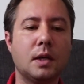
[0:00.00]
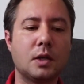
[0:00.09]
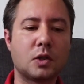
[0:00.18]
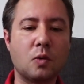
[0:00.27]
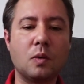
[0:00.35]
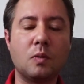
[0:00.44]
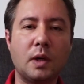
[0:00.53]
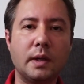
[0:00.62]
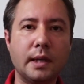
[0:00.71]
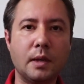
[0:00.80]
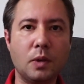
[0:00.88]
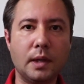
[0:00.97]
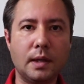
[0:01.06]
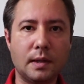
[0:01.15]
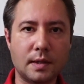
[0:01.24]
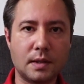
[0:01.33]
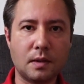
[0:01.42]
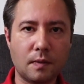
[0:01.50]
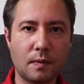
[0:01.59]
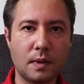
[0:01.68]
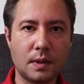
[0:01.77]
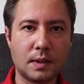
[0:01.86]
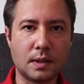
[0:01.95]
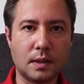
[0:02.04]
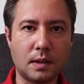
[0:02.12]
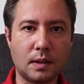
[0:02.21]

So one day we received these